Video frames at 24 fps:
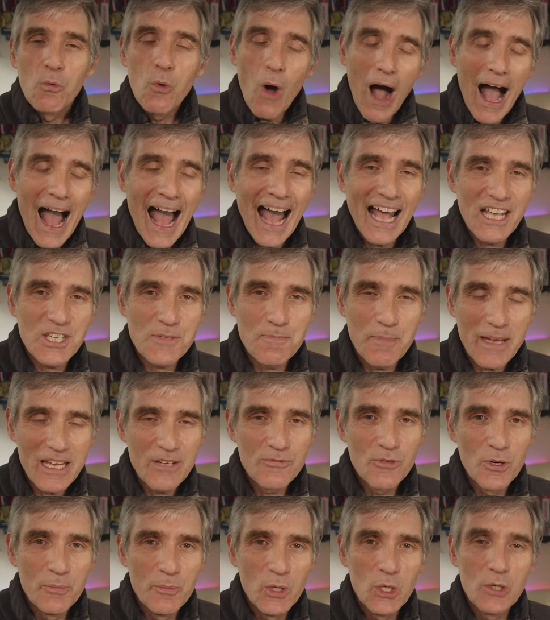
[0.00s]
What has
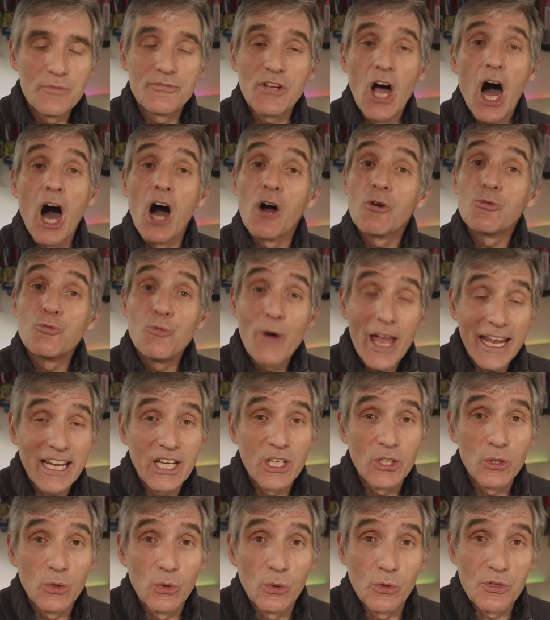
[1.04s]
been removed are
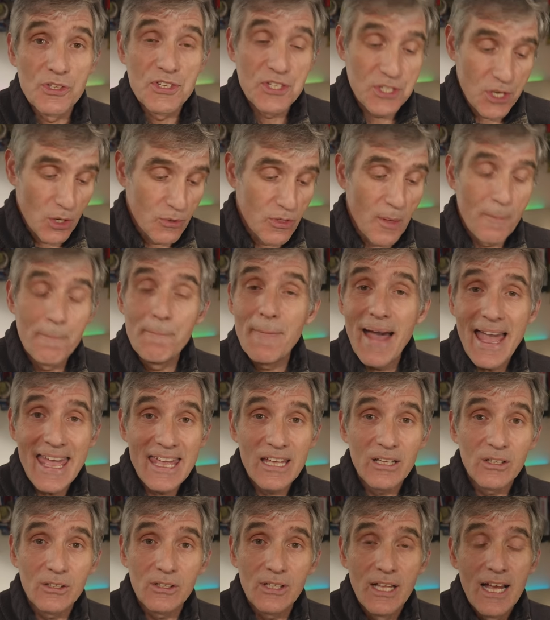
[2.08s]
records, so the
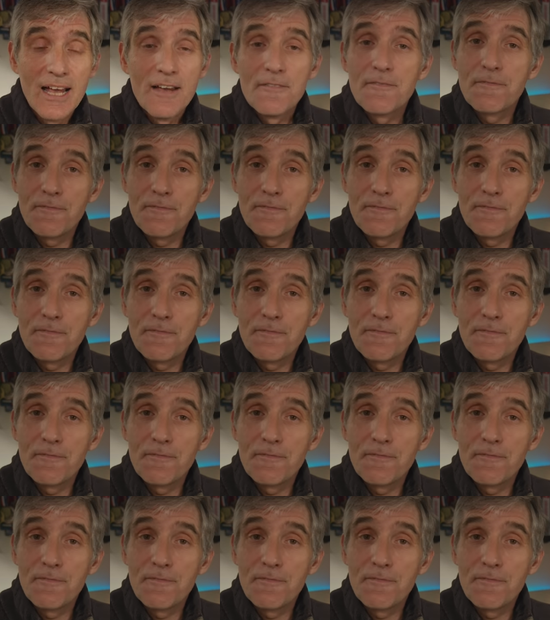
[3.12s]
male,